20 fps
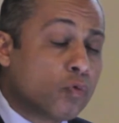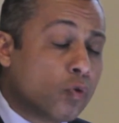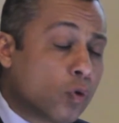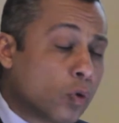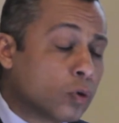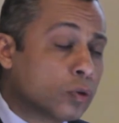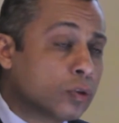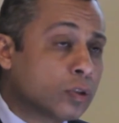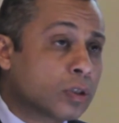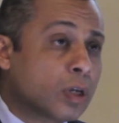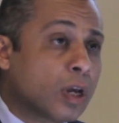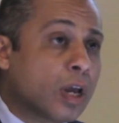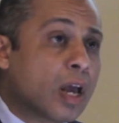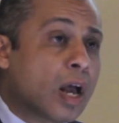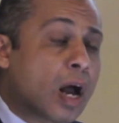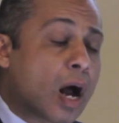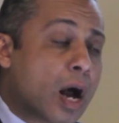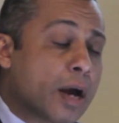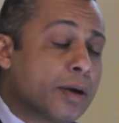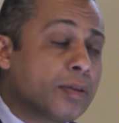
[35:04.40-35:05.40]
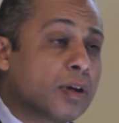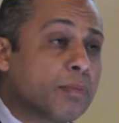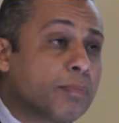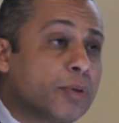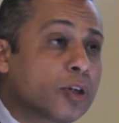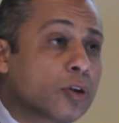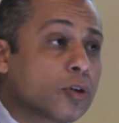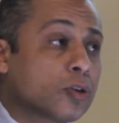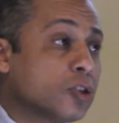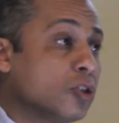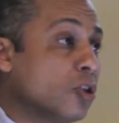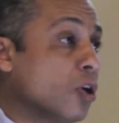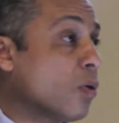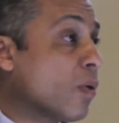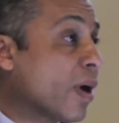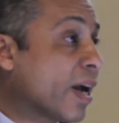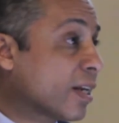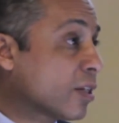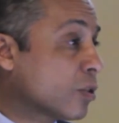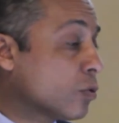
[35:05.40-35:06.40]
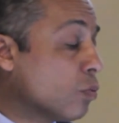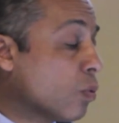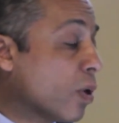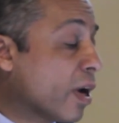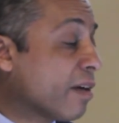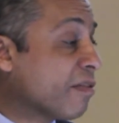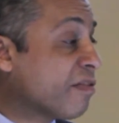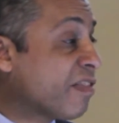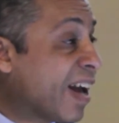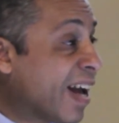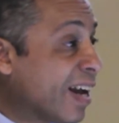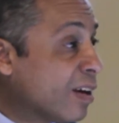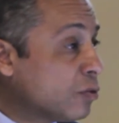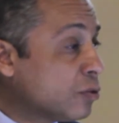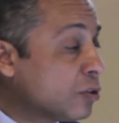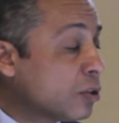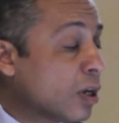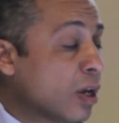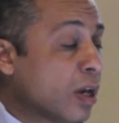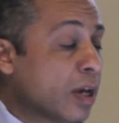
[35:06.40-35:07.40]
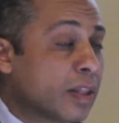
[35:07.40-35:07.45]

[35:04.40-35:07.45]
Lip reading: won't, either because no eggs were found,